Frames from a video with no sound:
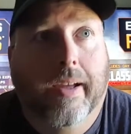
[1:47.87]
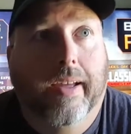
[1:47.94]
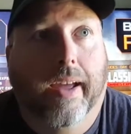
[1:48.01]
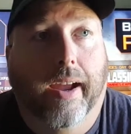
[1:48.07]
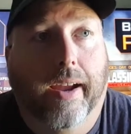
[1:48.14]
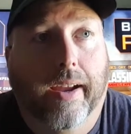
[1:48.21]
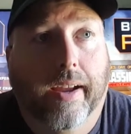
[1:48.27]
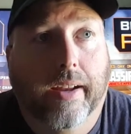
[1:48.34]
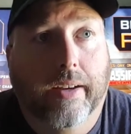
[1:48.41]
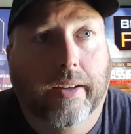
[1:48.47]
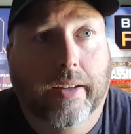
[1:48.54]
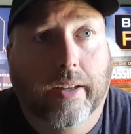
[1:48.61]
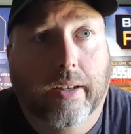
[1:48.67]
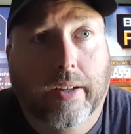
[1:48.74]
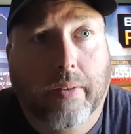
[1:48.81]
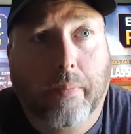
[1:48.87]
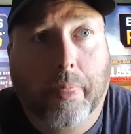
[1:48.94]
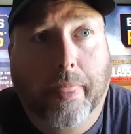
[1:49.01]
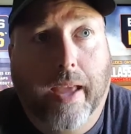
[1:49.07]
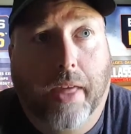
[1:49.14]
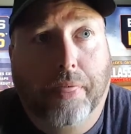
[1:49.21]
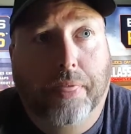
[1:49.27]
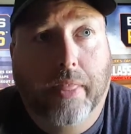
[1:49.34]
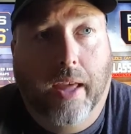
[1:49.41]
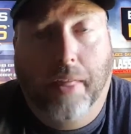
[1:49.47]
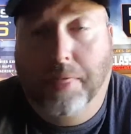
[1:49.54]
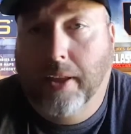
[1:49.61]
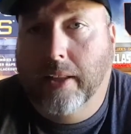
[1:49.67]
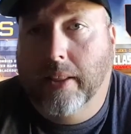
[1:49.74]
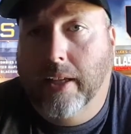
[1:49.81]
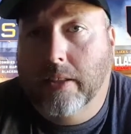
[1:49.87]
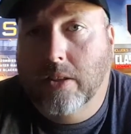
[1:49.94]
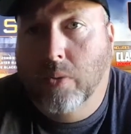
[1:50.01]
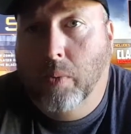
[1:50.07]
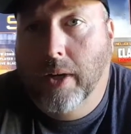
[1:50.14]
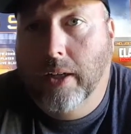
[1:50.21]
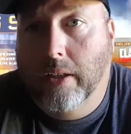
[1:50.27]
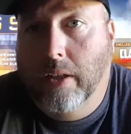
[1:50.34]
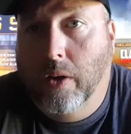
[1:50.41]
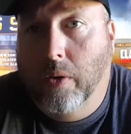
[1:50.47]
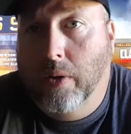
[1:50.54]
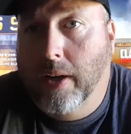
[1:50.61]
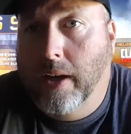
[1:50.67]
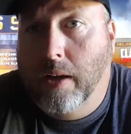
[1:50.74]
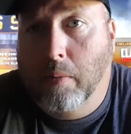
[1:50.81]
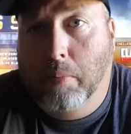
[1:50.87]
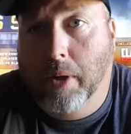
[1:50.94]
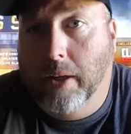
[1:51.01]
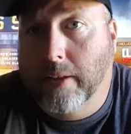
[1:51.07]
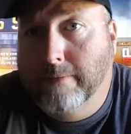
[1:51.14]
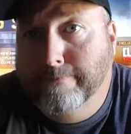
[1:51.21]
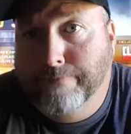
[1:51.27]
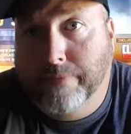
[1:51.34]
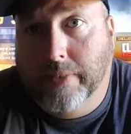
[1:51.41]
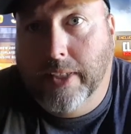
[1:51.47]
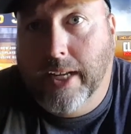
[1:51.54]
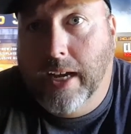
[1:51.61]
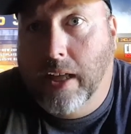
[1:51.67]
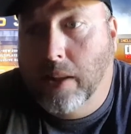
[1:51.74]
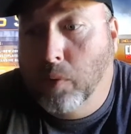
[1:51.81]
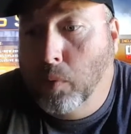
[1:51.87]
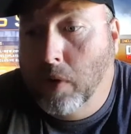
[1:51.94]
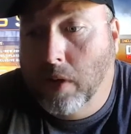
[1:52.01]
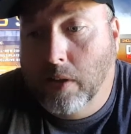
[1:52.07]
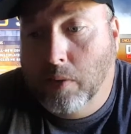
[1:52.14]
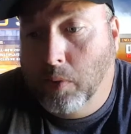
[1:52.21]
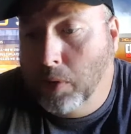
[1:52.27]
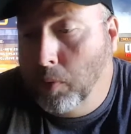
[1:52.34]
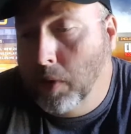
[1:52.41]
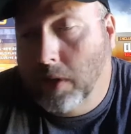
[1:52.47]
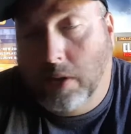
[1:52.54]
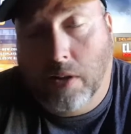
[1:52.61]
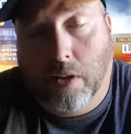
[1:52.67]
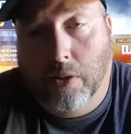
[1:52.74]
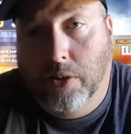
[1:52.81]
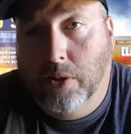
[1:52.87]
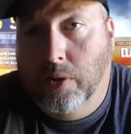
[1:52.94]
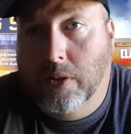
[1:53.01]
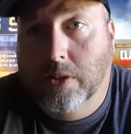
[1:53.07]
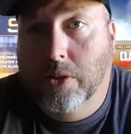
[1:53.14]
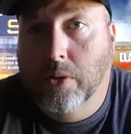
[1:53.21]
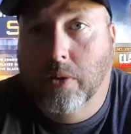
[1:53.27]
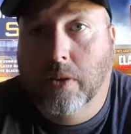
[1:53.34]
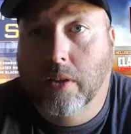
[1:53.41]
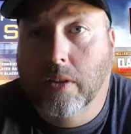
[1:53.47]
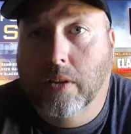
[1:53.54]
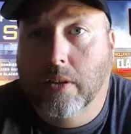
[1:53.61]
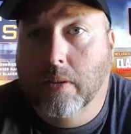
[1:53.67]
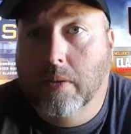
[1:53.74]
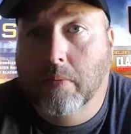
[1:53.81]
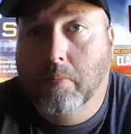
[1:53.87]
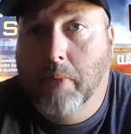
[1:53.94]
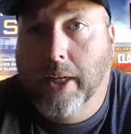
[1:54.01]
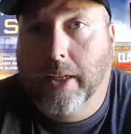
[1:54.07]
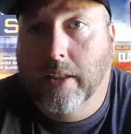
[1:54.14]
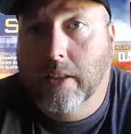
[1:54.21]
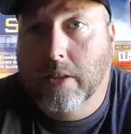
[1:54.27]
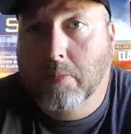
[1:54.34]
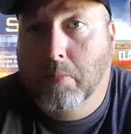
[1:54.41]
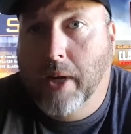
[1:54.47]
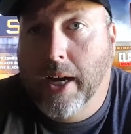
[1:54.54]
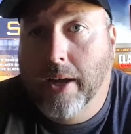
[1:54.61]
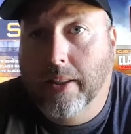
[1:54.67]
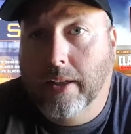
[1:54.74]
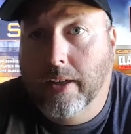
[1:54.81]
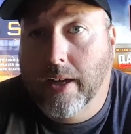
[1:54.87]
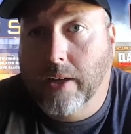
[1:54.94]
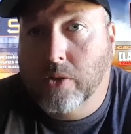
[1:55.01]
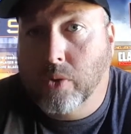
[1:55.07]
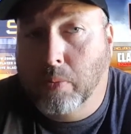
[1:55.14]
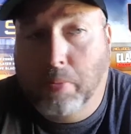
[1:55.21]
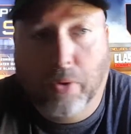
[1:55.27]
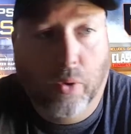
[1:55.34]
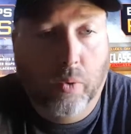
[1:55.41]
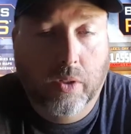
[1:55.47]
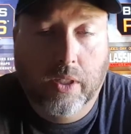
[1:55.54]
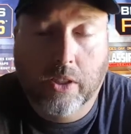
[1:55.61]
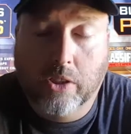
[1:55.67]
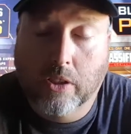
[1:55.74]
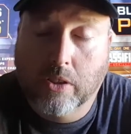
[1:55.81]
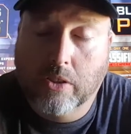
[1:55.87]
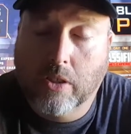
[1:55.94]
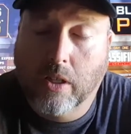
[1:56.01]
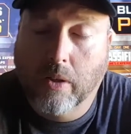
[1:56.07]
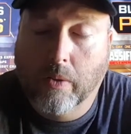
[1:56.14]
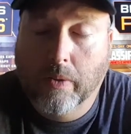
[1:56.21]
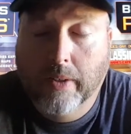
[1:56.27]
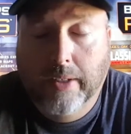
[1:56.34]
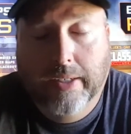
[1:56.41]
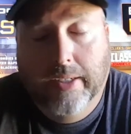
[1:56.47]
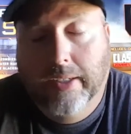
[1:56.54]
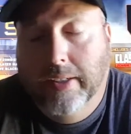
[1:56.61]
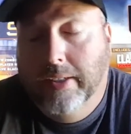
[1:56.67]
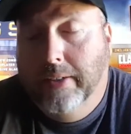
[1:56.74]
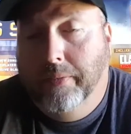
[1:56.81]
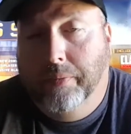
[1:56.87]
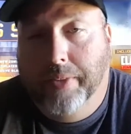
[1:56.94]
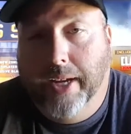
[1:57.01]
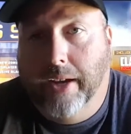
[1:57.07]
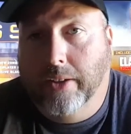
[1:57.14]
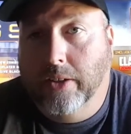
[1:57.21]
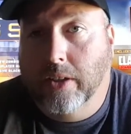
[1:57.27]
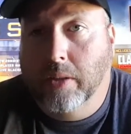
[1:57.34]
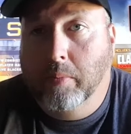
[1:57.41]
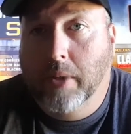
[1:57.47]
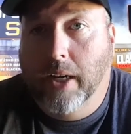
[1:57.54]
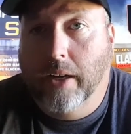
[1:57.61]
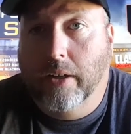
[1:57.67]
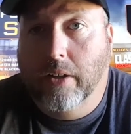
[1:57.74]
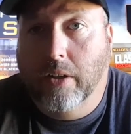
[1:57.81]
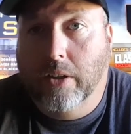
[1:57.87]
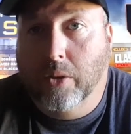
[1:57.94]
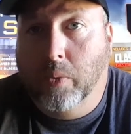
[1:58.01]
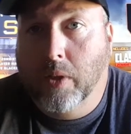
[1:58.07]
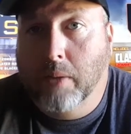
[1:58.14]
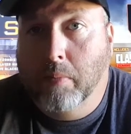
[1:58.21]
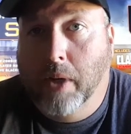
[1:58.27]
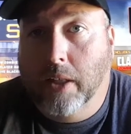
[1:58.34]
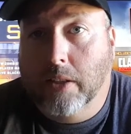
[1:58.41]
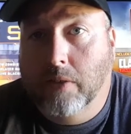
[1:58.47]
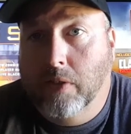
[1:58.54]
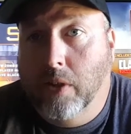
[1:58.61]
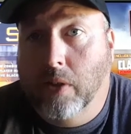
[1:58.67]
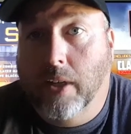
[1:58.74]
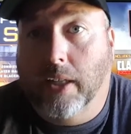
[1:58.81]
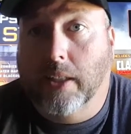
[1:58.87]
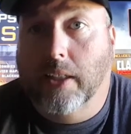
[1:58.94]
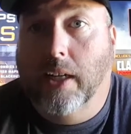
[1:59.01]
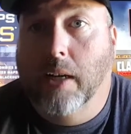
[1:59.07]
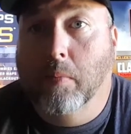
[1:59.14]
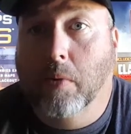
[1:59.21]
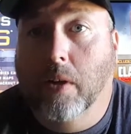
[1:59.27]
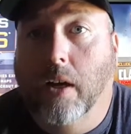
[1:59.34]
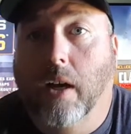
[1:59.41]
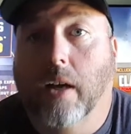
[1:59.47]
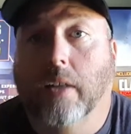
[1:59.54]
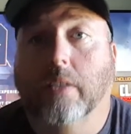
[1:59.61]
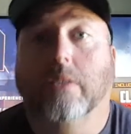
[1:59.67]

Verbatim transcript: And I, I think that's the way to go now. But now the what with what Call of Duty's doing, uh, making us buy the actual Pro Edition, so now you're going to be out 120 bucks if you don't like the game or not.